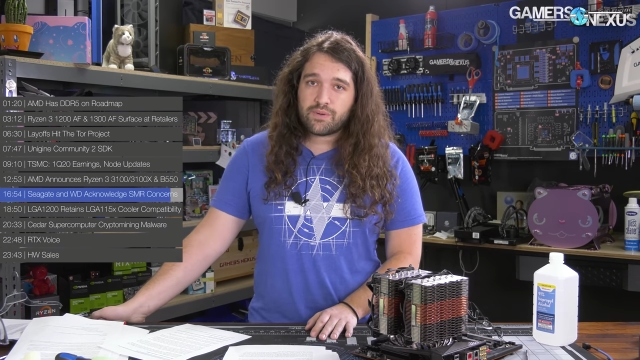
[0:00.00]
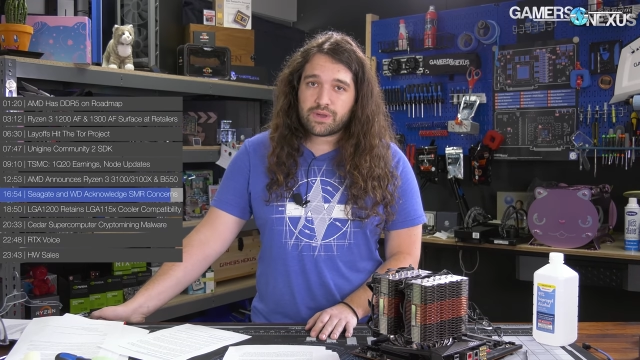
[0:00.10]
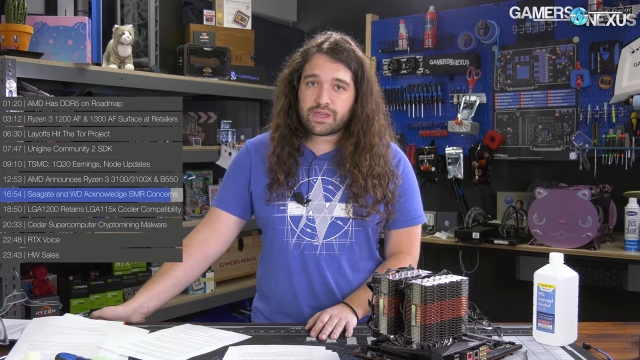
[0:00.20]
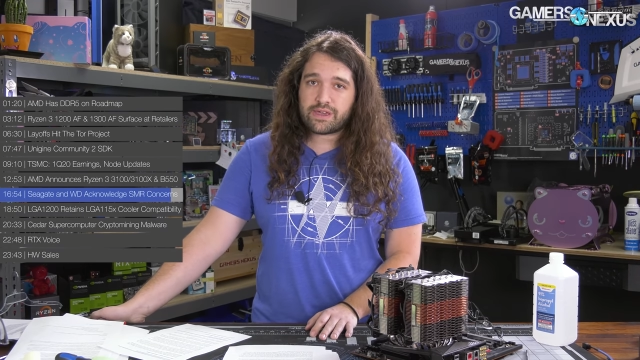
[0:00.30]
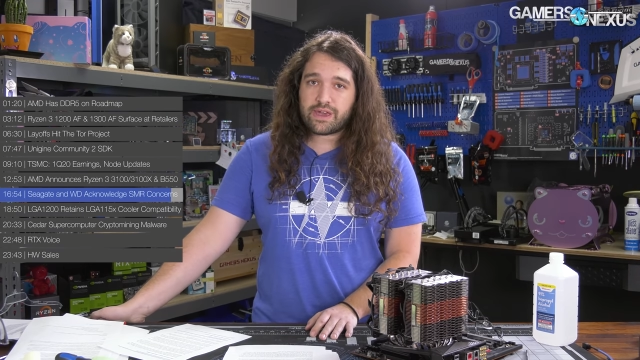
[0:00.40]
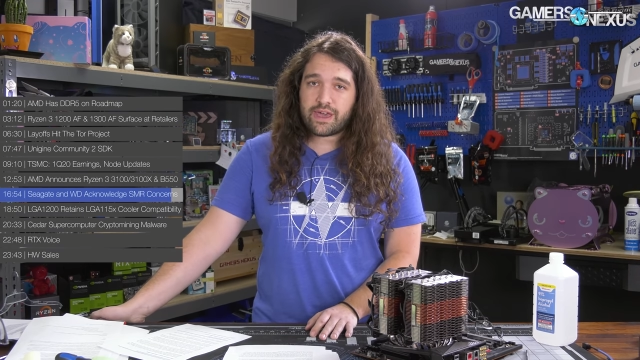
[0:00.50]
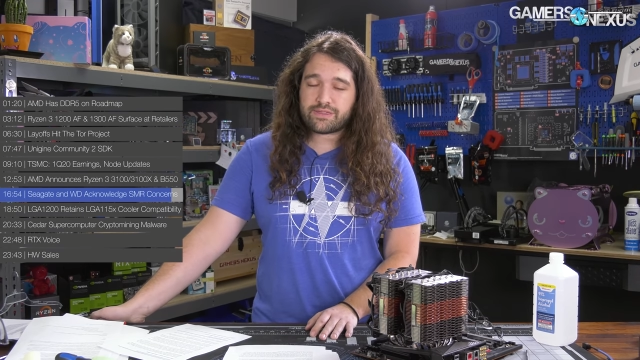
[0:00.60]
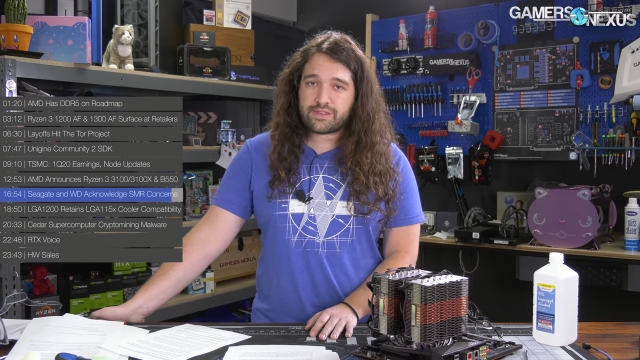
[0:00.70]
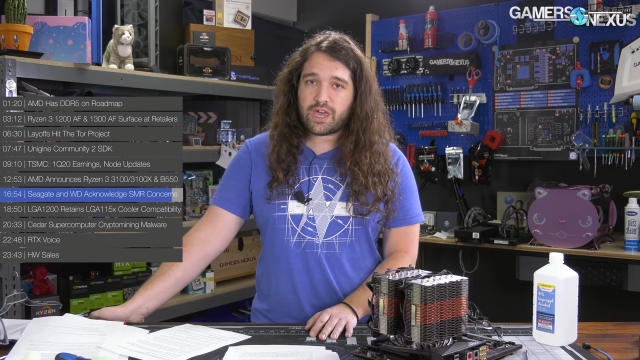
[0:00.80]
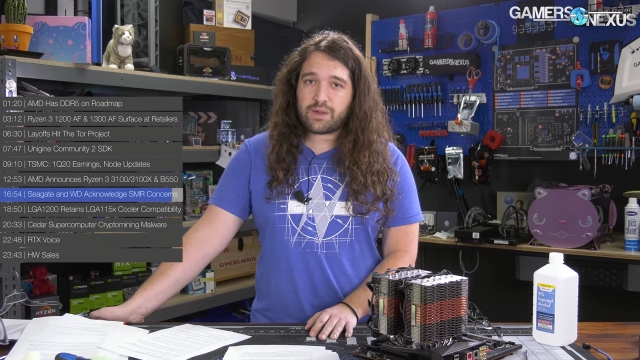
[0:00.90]
we, at
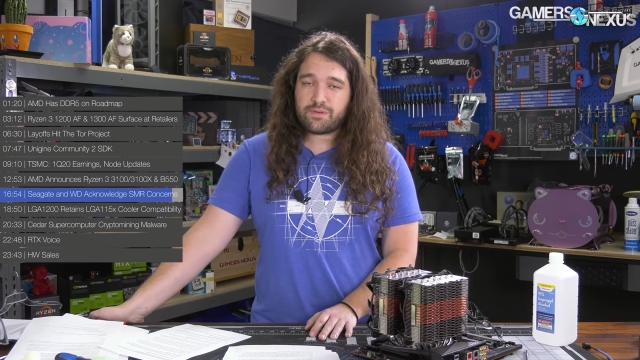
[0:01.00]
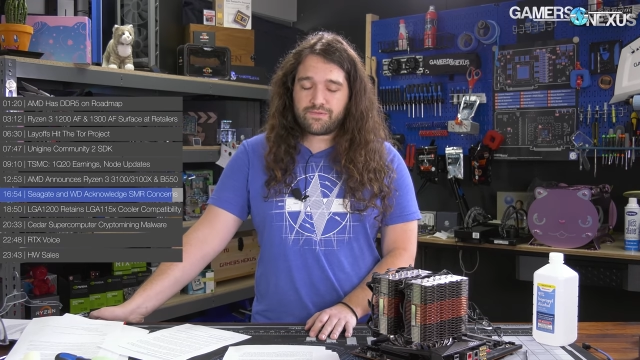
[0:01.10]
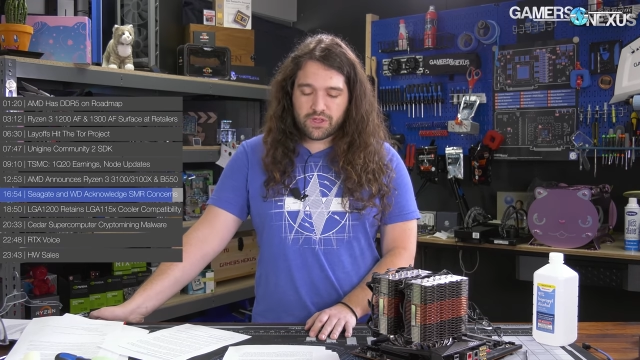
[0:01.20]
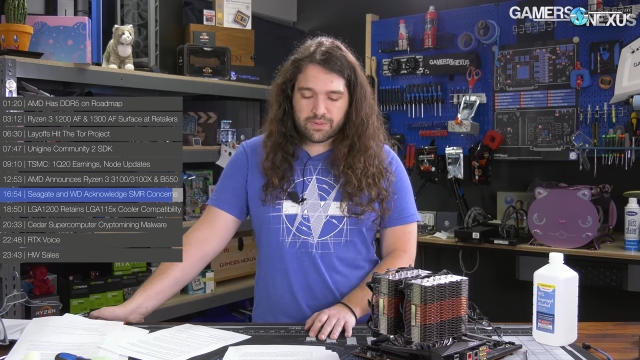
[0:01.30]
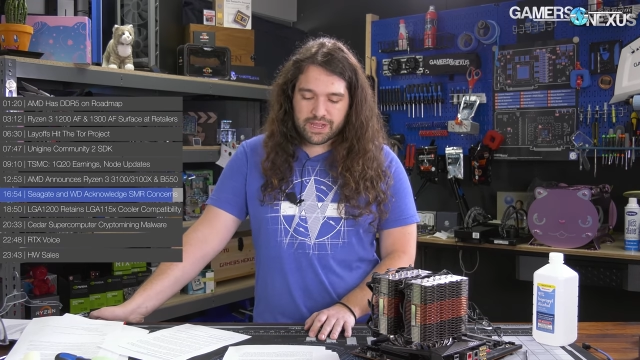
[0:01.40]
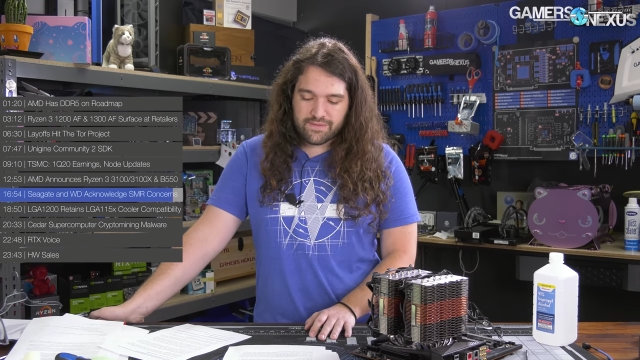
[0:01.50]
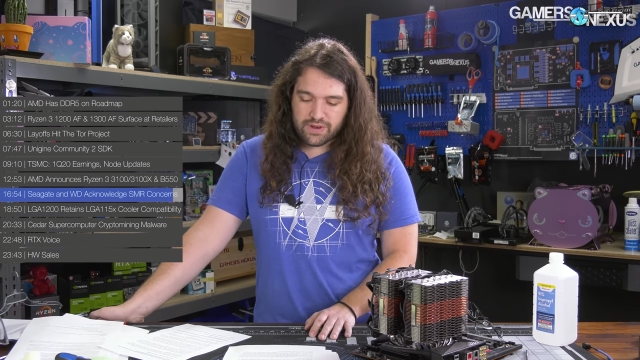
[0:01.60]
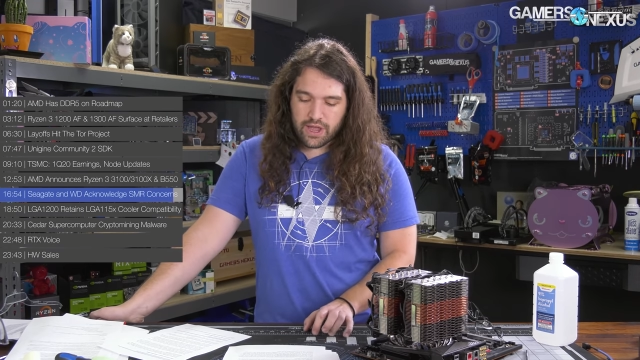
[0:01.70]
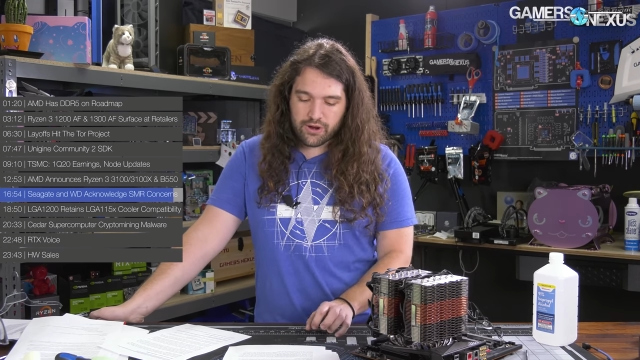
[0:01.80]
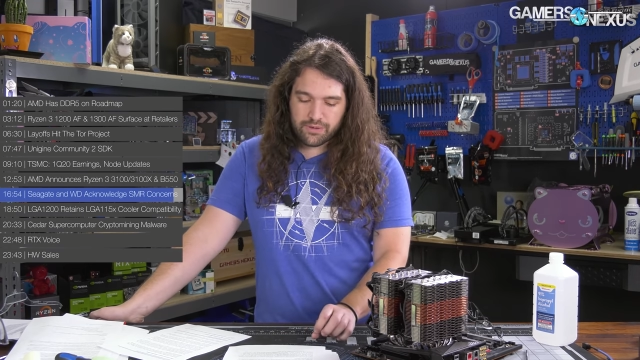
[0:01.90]
the time of filming, have
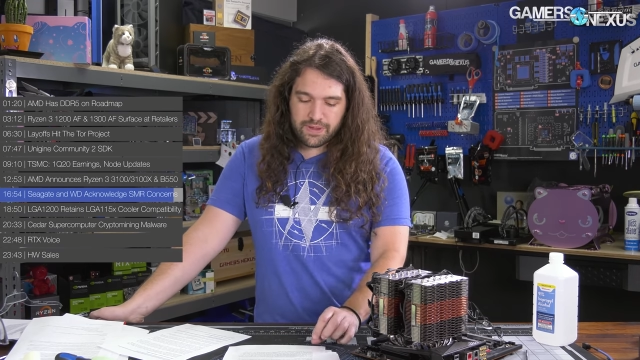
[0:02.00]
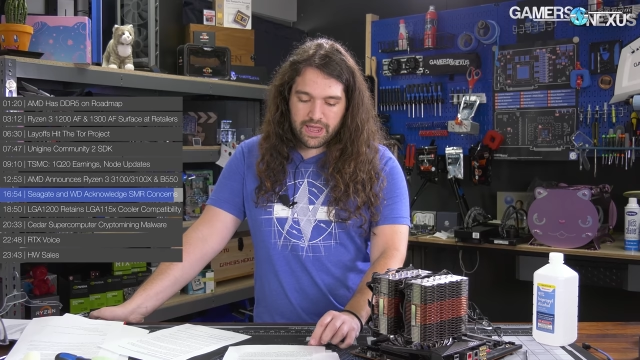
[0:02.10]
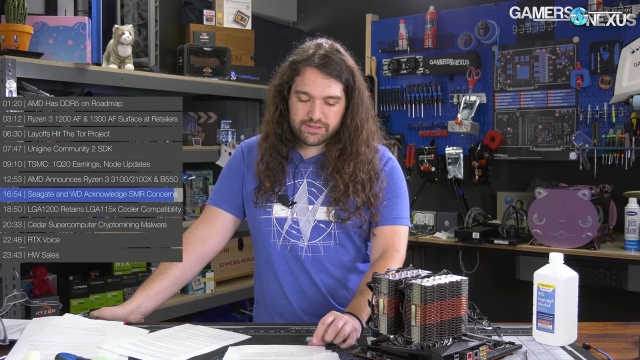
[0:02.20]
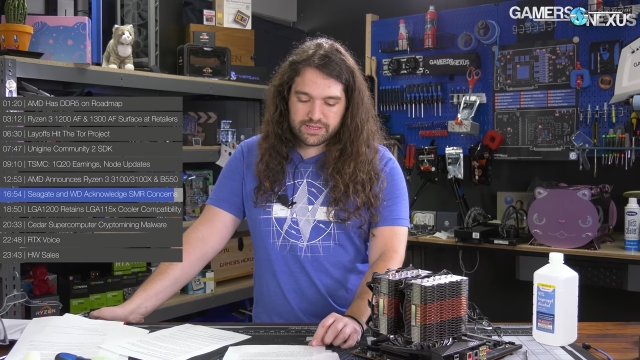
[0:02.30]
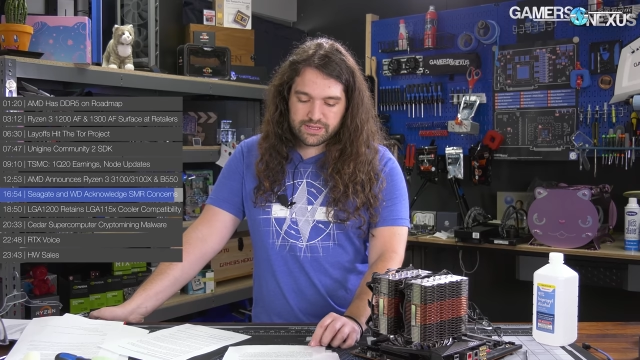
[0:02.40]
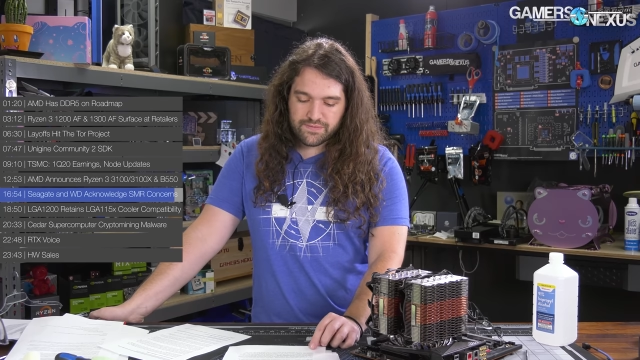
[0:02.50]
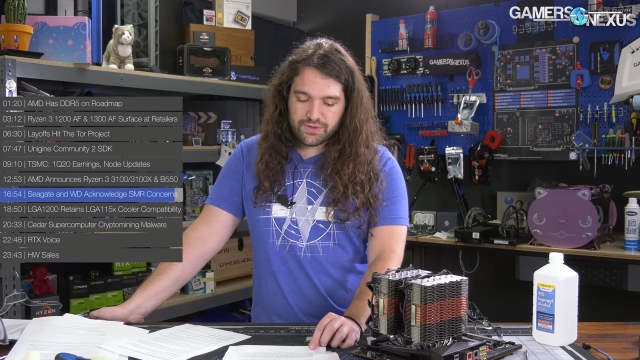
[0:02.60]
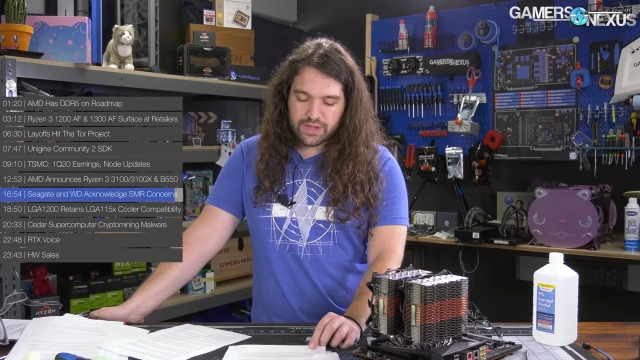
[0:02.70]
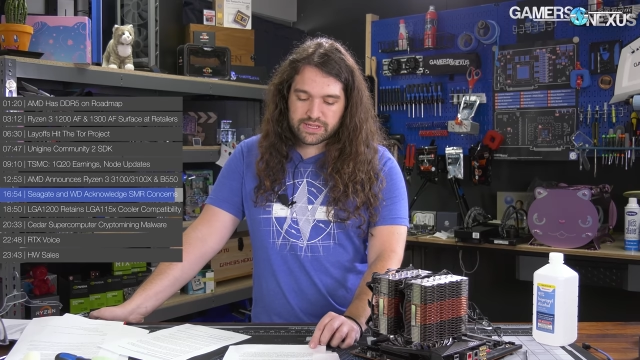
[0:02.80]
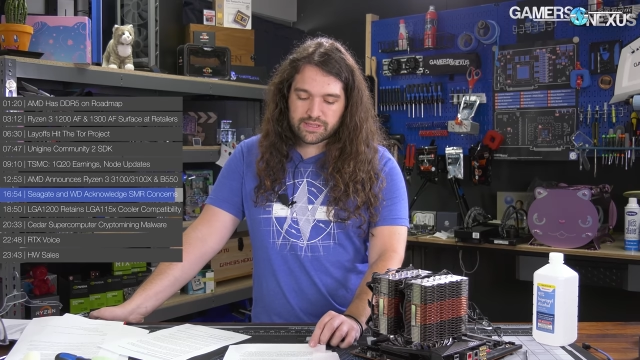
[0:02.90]
not heard back. This is a
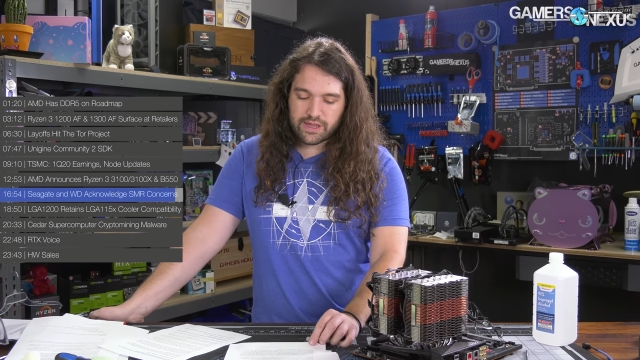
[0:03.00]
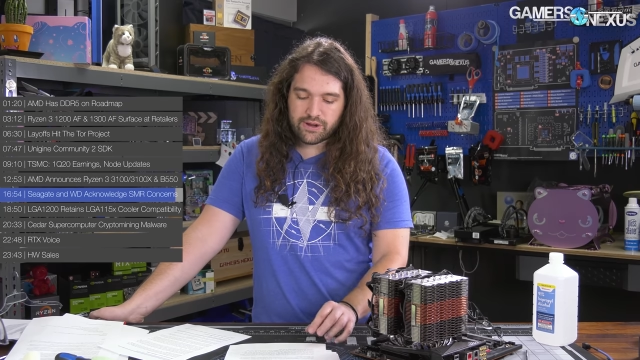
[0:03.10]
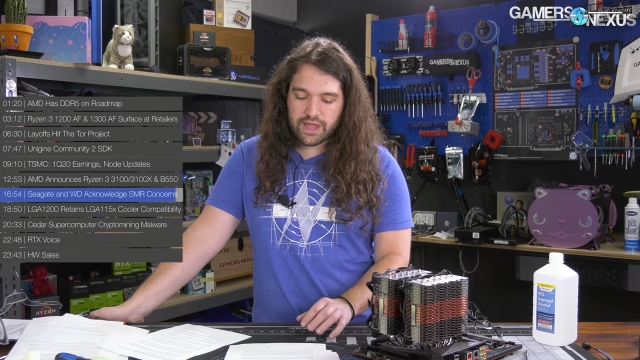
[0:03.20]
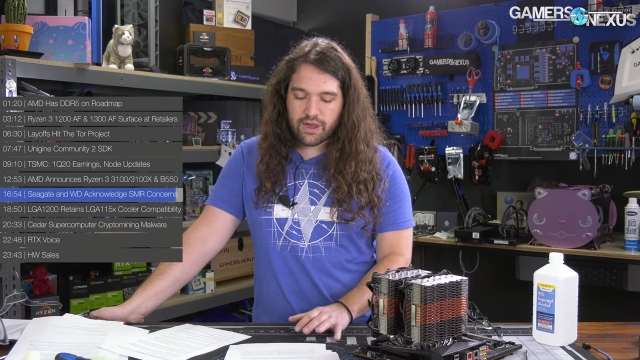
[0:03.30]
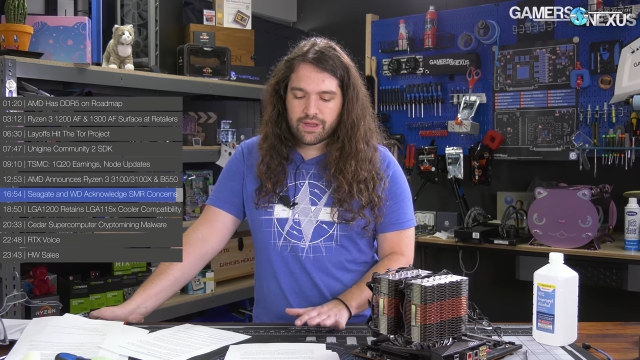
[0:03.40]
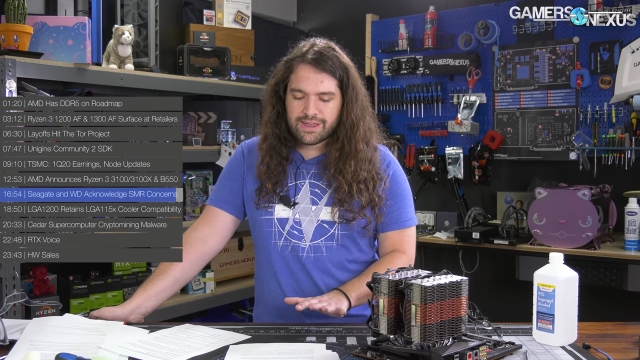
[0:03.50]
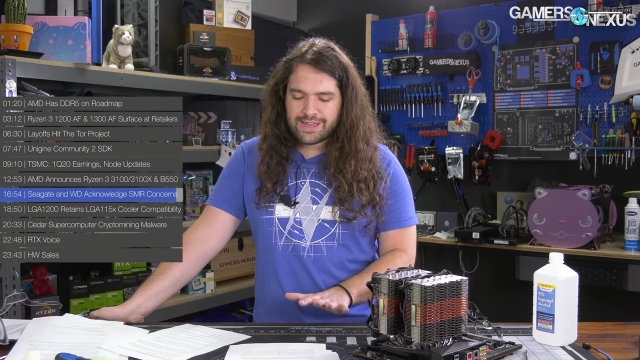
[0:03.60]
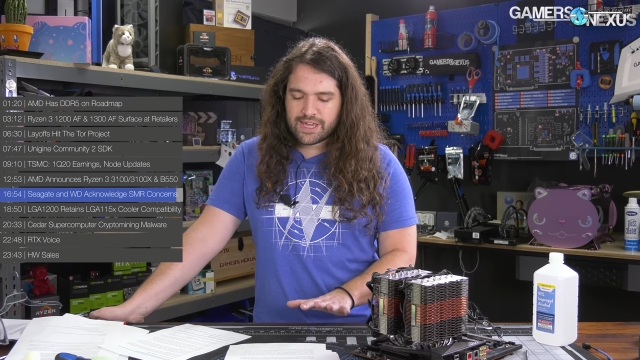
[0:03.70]
few days later now.